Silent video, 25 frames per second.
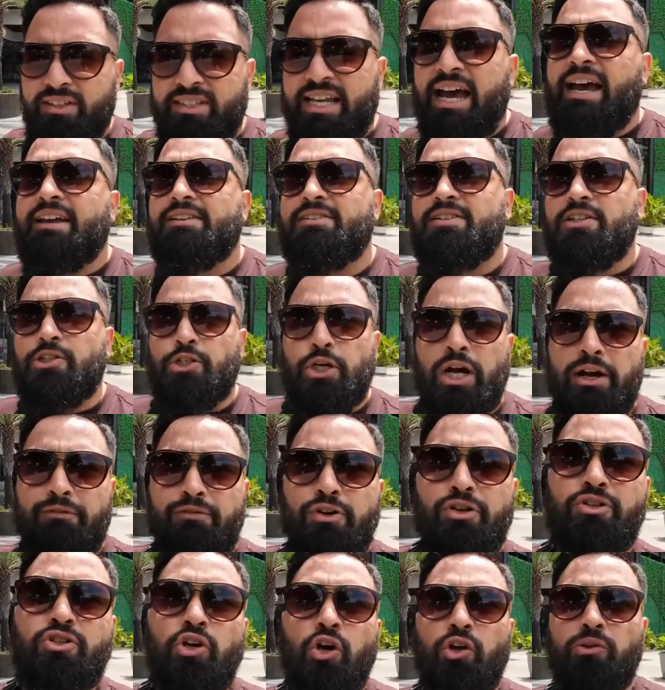taxi
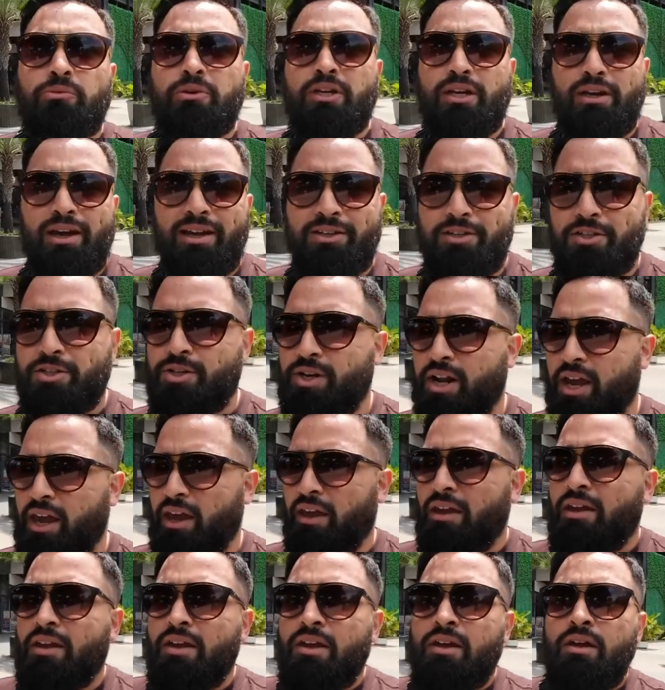driver told me yesterday,